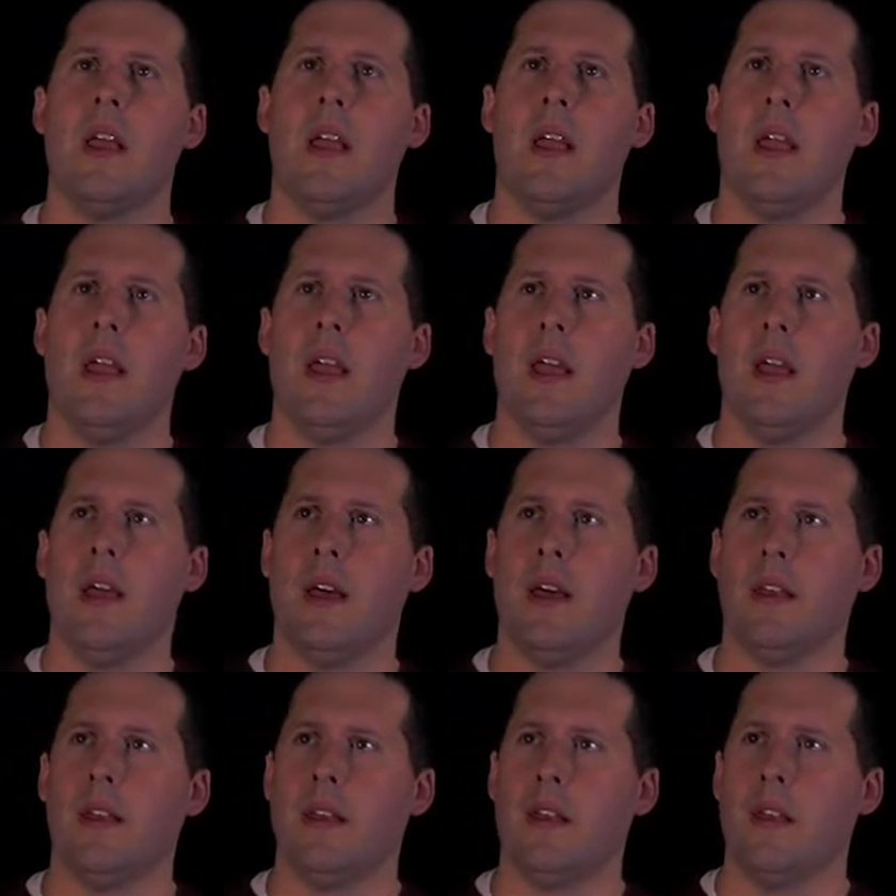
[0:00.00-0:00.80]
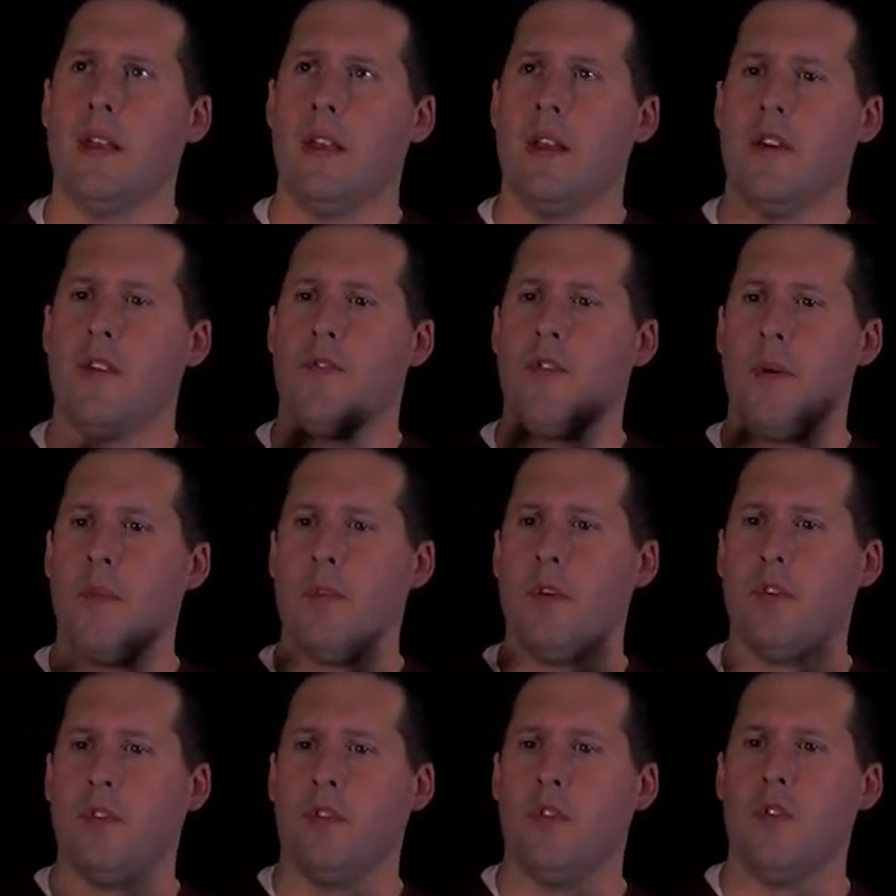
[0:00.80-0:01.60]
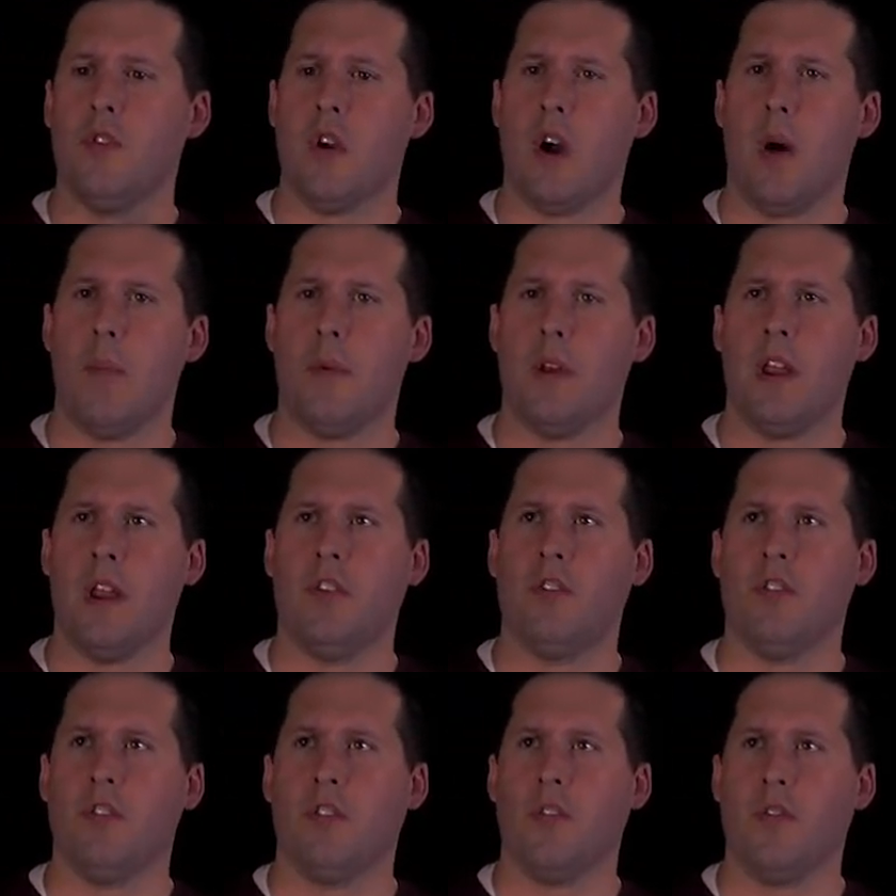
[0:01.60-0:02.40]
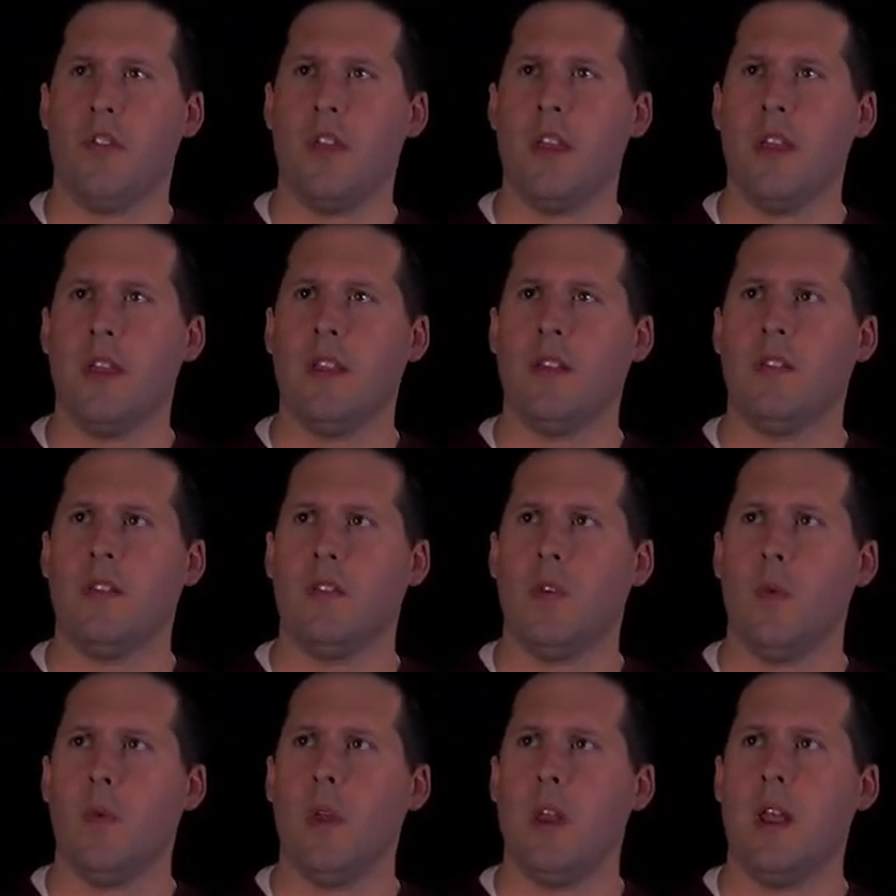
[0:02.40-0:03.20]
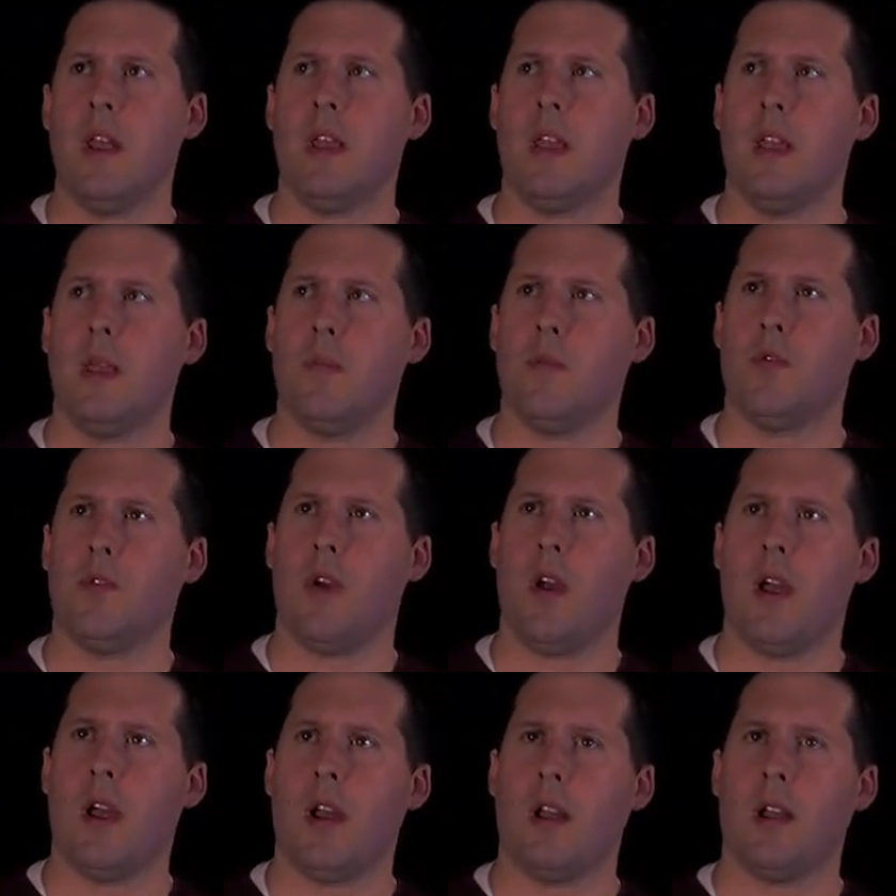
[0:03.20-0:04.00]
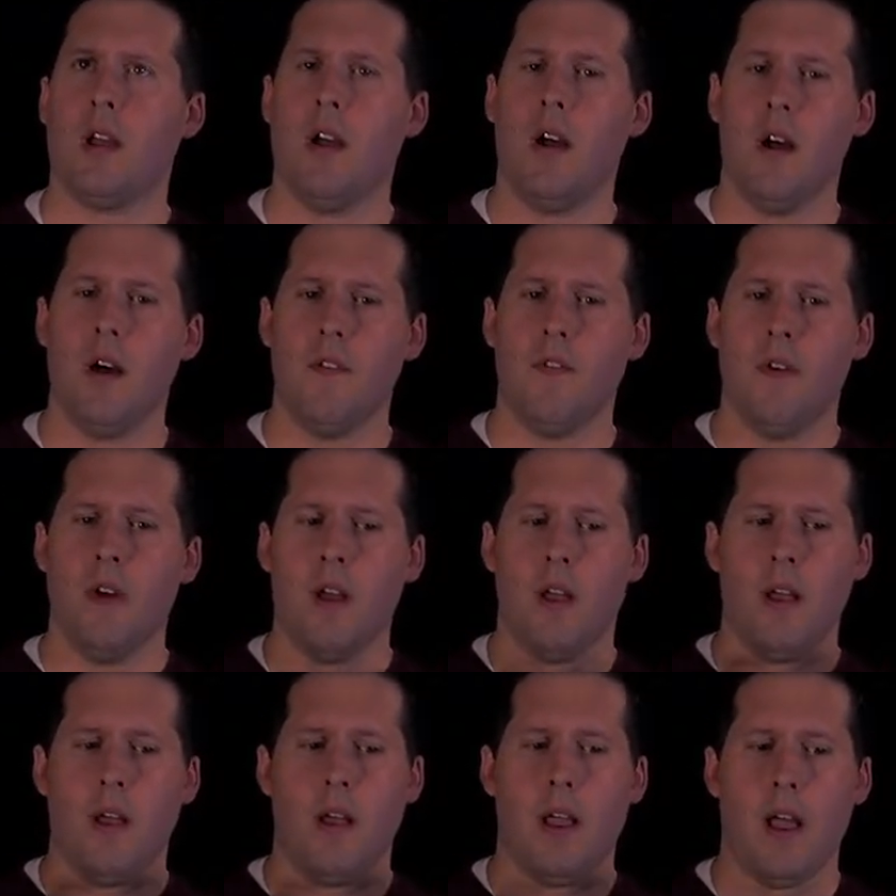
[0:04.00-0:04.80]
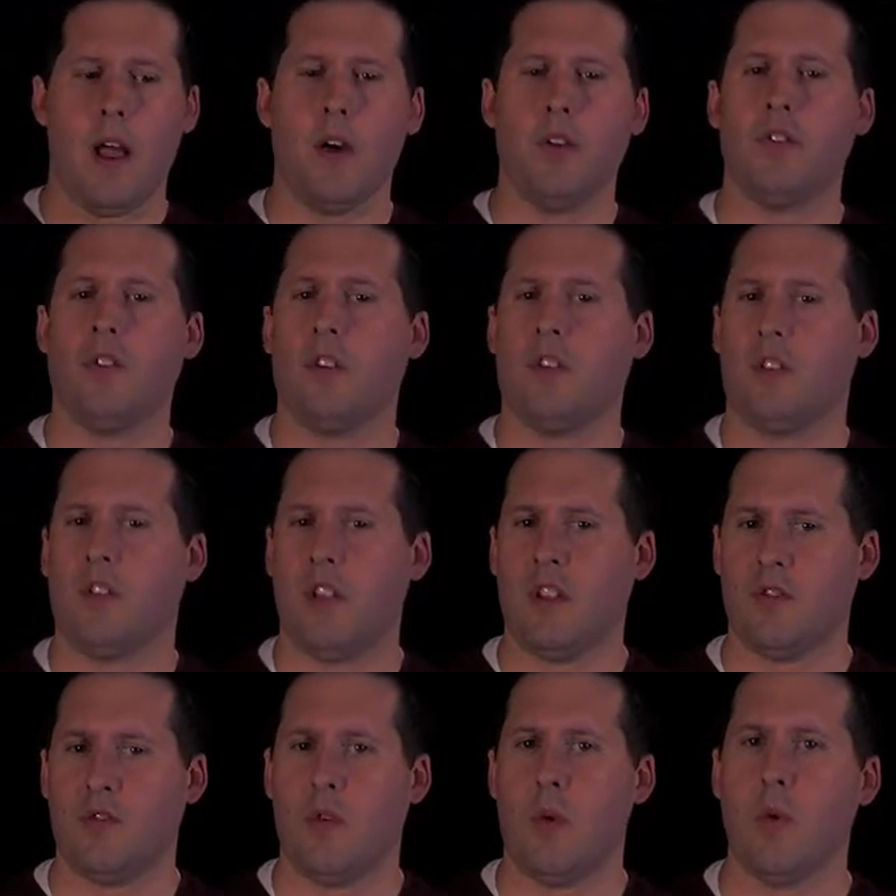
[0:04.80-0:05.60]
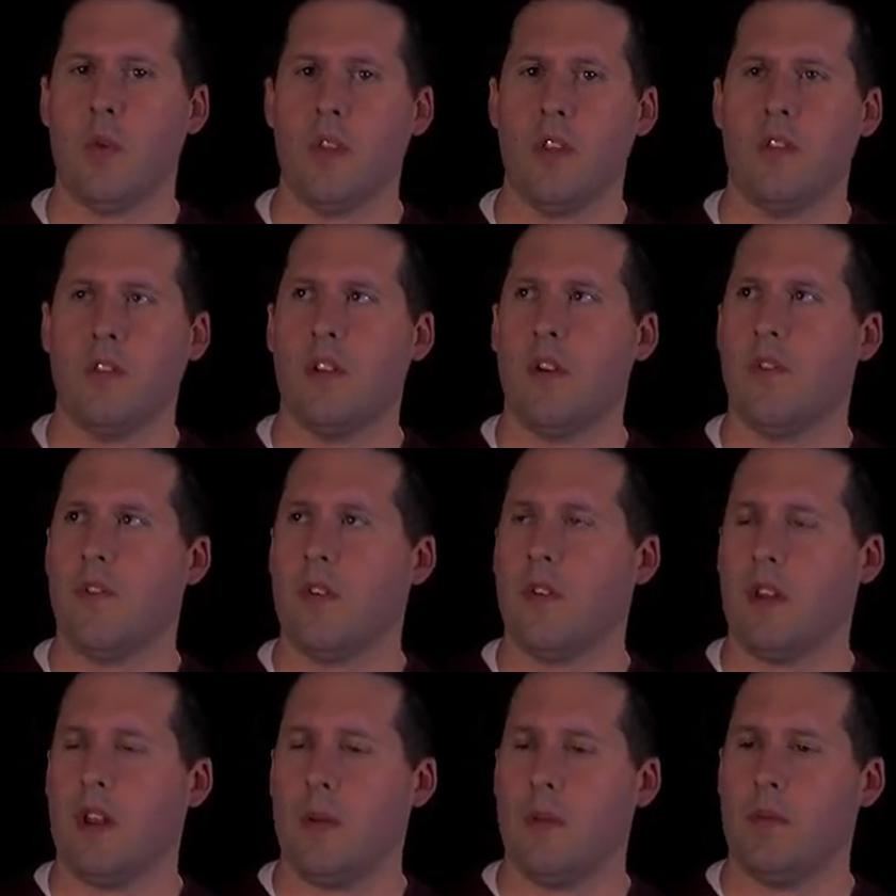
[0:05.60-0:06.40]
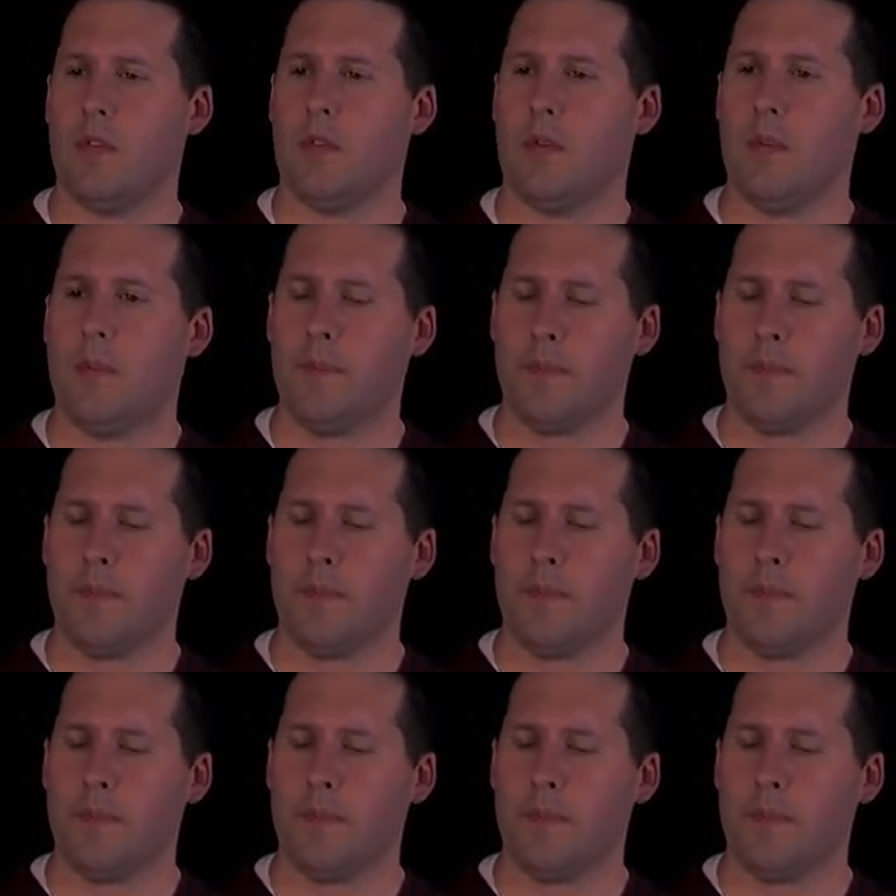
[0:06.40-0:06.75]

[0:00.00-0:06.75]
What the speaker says: And from those two combinations of things, we need to keep track of how successful were these different teams.